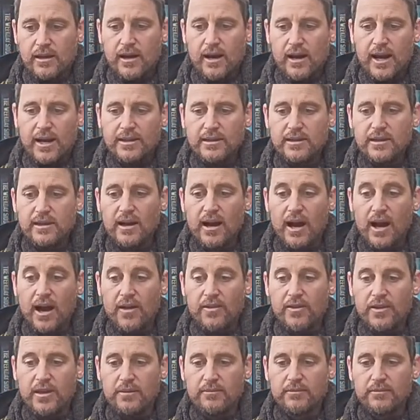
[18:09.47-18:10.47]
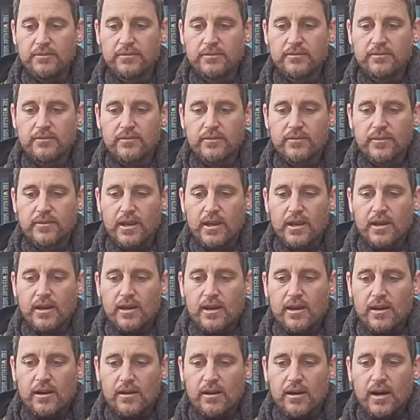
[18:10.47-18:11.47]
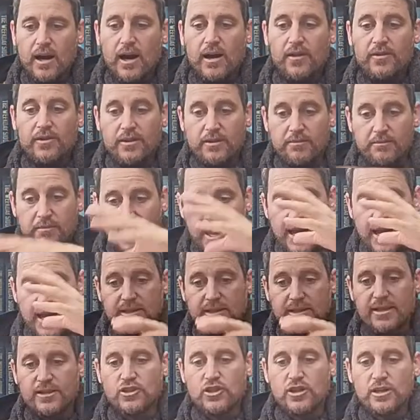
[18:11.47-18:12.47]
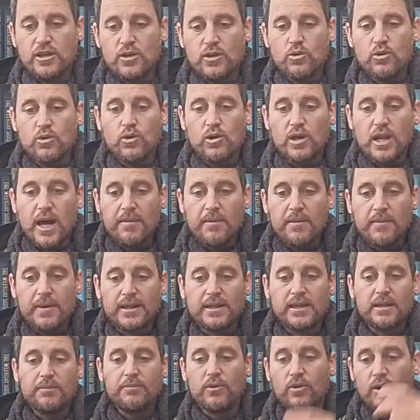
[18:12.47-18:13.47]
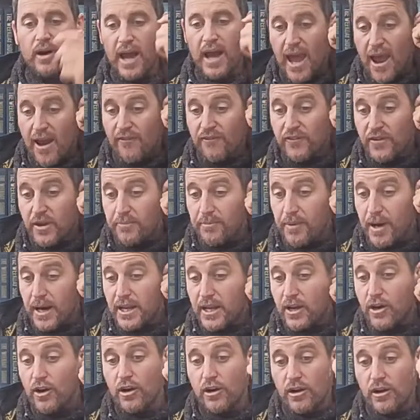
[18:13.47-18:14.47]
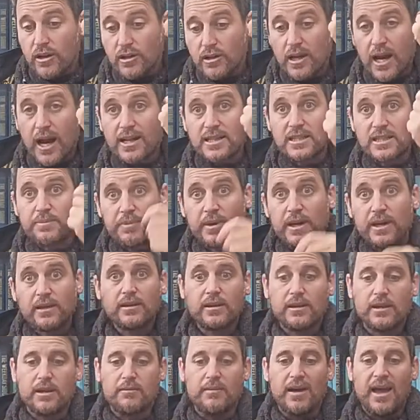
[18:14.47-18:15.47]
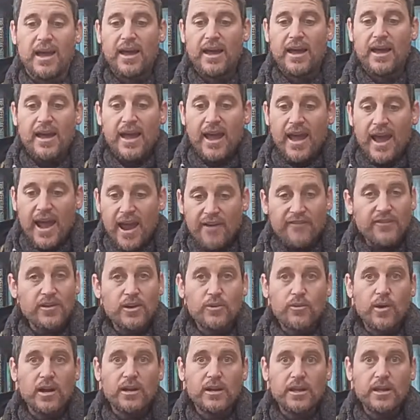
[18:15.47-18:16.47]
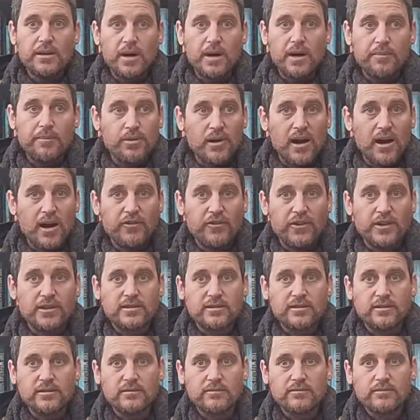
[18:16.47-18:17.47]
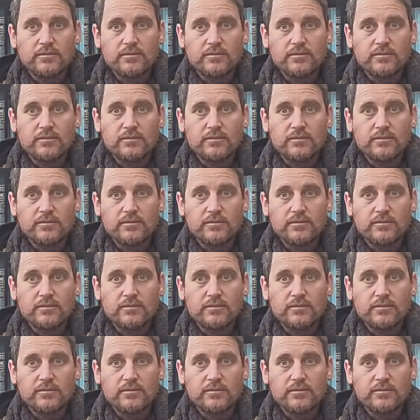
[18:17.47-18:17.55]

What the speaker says: idea on them, on the masses. That shigiu kulam emat dibur. Everybody heard God speak to them. Every one of them are prophets.